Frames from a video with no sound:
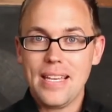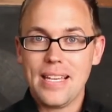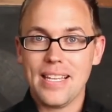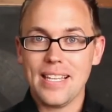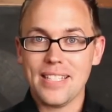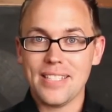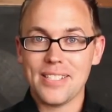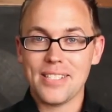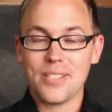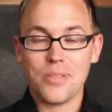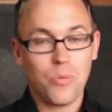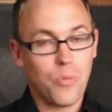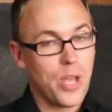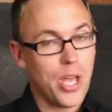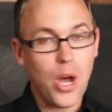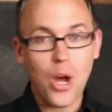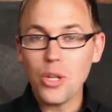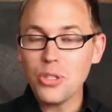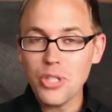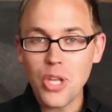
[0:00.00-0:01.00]
Because
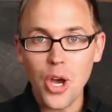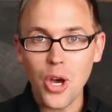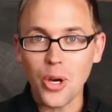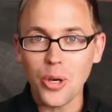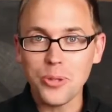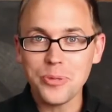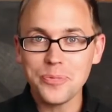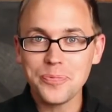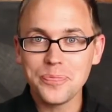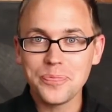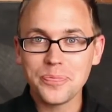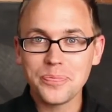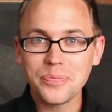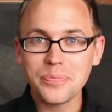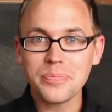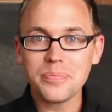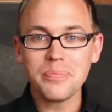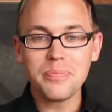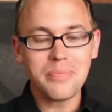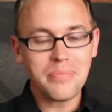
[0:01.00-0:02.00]
we all know
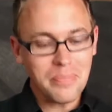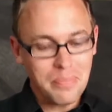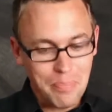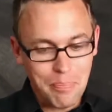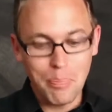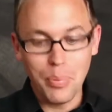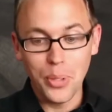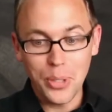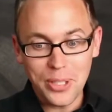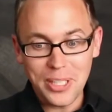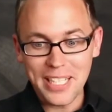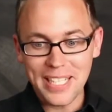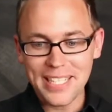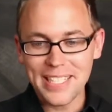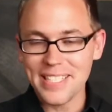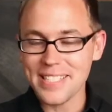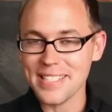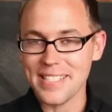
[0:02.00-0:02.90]
bullying